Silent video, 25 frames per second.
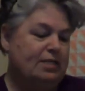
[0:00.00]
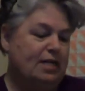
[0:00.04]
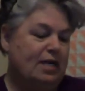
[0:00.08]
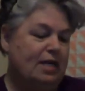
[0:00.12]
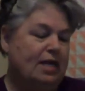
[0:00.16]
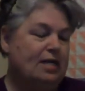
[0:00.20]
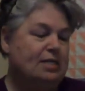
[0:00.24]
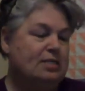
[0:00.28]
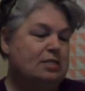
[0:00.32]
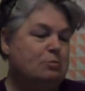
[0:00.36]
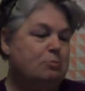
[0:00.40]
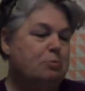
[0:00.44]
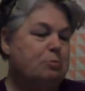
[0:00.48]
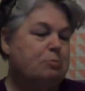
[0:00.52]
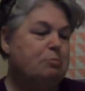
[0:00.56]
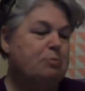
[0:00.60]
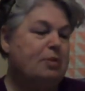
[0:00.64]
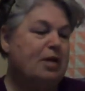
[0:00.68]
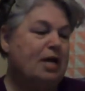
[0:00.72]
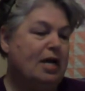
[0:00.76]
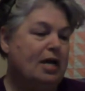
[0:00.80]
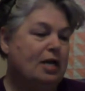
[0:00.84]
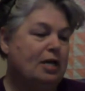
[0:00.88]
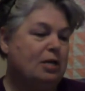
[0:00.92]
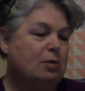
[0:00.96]
I got some
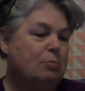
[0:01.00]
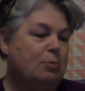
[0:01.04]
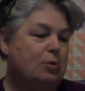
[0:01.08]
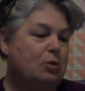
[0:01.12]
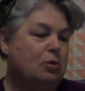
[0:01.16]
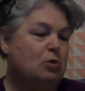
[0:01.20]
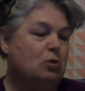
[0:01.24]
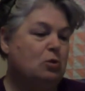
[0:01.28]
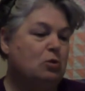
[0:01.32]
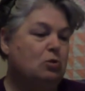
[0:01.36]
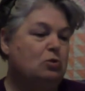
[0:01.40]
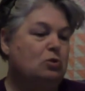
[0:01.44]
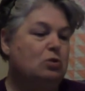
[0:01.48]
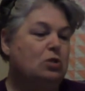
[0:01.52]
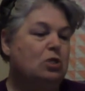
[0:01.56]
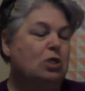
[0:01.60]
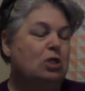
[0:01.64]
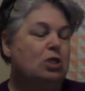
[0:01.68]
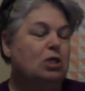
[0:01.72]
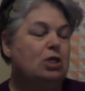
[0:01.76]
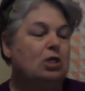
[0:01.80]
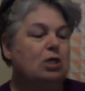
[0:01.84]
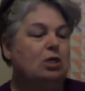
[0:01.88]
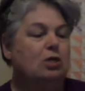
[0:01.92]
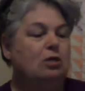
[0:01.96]
Impeccable,
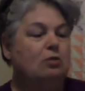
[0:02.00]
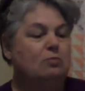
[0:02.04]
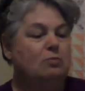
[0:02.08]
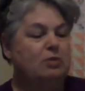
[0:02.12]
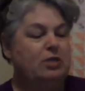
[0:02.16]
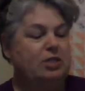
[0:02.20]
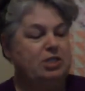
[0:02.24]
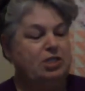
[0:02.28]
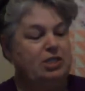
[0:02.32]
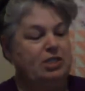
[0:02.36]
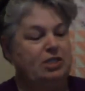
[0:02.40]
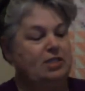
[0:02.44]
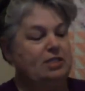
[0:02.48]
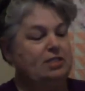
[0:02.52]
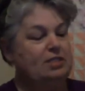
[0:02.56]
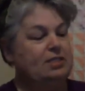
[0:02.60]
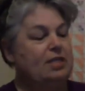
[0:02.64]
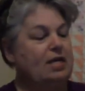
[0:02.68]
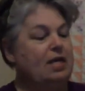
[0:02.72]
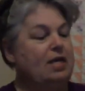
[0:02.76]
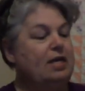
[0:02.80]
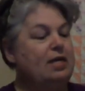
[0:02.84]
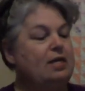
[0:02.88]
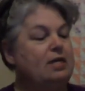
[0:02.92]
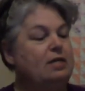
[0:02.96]
which is
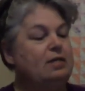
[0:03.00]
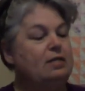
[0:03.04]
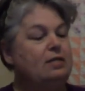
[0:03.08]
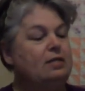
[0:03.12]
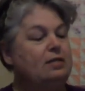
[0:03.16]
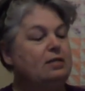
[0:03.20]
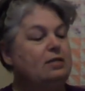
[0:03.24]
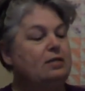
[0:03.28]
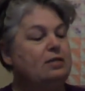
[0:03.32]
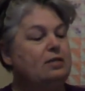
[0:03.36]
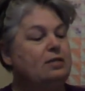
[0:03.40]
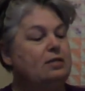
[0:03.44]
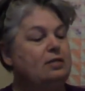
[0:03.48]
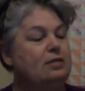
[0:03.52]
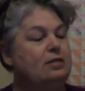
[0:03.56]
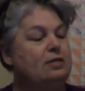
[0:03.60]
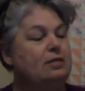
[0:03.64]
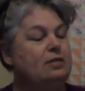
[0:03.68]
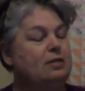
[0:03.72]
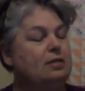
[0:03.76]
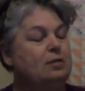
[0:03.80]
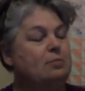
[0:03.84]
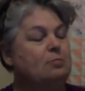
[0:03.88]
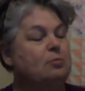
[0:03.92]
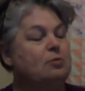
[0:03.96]
a
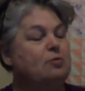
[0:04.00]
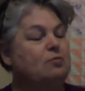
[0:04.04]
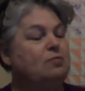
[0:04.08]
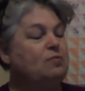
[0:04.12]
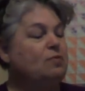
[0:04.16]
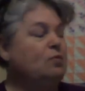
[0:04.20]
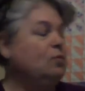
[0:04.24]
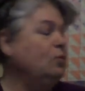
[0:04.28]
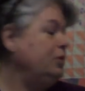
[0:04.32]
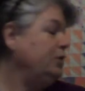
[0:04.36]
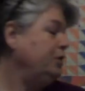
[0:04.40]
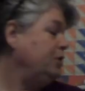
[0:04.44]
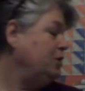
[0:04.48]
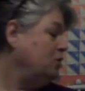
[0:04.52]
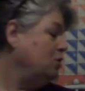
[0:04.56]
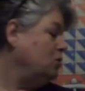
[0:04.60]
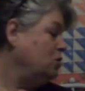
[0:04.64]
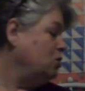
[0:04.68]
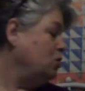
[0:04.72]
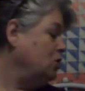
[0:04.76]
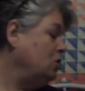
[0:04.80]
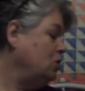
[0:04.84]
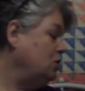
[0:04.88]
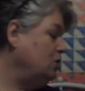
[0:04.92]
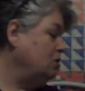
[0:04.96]
number 4
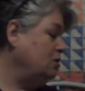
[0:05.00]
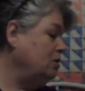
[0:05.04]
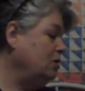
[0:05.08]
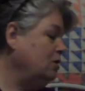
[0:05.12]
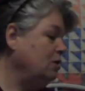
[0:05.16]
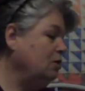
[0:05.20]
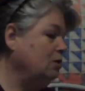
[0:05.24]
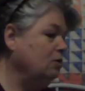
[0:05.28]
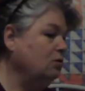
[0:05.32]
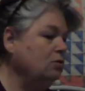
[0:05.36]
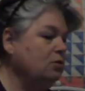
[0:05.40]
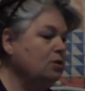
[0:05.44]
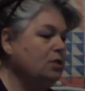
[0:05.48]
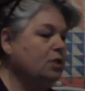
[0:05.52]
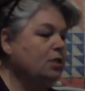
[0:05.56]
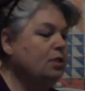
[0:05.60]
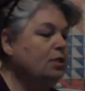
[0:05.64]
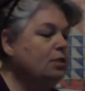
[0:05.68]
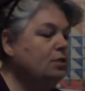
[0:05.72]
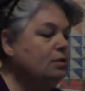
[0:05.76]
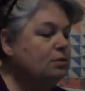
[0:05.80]
yarn. Hold on.